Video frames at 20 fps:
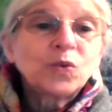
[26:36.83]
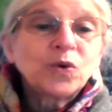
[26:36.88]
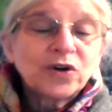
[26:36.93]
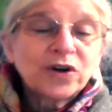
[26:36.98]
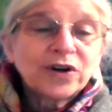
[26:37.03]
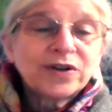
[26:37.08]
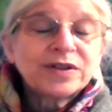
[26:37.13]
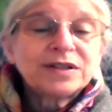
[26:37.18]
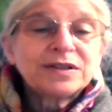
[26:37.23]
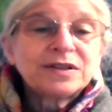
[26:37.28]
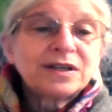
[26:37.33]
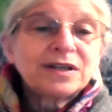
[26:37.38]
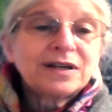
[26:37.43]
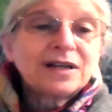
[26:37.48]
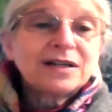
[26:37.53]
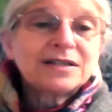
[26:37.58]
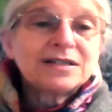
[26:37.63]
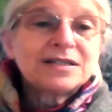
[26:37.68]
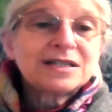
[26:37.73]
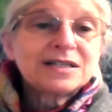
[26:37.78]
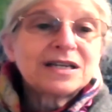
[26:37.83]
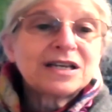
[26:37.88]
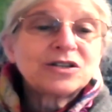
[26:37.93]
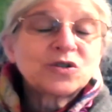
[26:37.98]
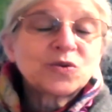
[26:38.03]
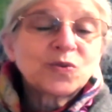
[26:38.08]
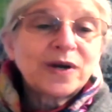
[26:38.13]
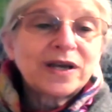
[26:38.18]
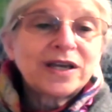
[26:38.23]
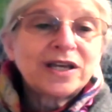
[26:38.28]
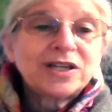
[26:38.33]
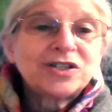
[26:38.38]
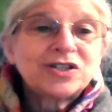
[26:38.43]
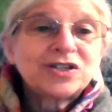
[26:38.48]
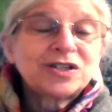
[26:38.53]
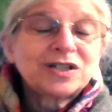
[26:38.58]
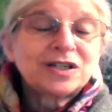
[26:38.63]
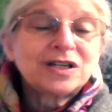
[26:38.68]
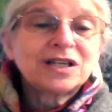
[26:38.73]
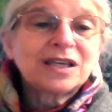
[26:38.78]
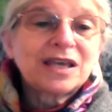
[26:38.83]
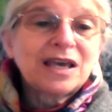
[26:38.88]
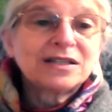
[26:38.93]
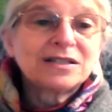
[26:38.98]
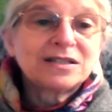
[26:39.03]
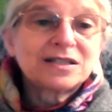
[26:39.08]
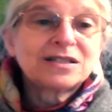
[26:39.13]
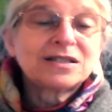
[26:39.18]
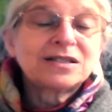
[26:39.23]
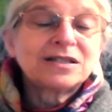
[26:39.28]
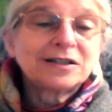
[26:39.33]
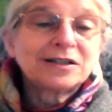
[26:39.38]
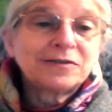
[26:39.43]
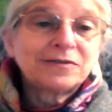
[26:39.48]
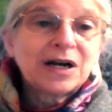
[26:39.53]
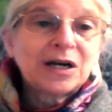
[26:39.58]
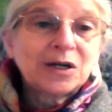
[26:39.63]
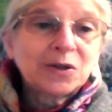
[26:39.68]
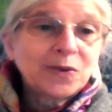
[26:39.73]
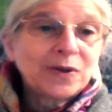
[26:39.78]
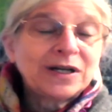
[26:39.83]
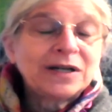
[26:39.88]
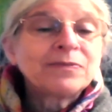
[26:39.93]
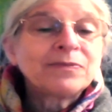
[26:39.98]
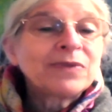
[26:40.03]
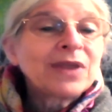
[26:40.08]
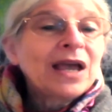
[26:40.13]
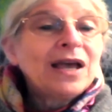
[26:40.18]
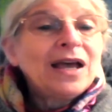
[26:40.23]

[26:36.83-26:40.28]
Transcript: war that the United States waged against Nicaragua.